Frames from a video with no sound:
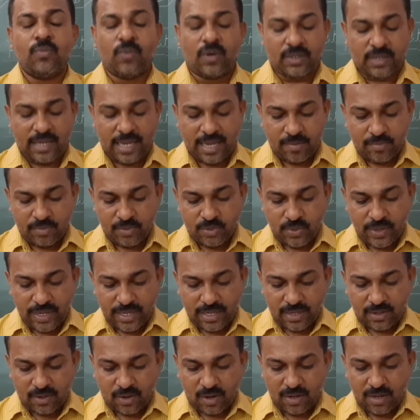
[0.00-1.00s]
what I am
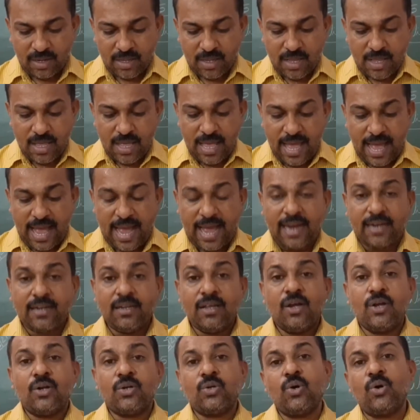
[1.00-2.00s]
doing and all,
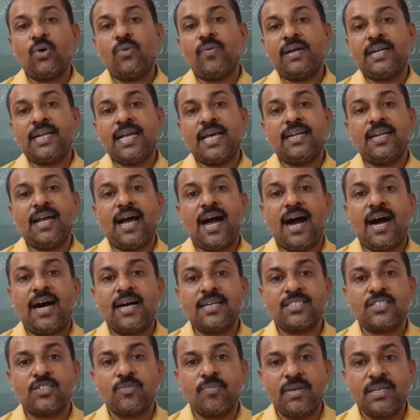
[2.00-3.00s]
and no one had
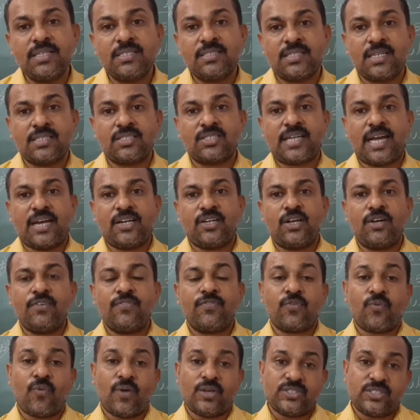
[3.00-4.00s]
asked me such kind
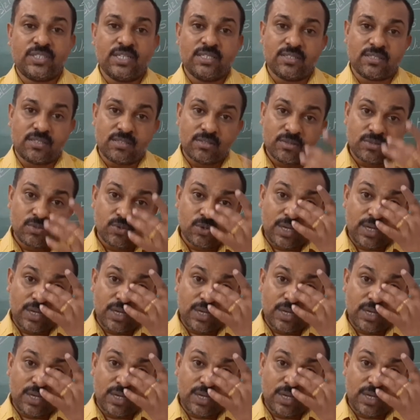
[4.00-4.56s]
of questions.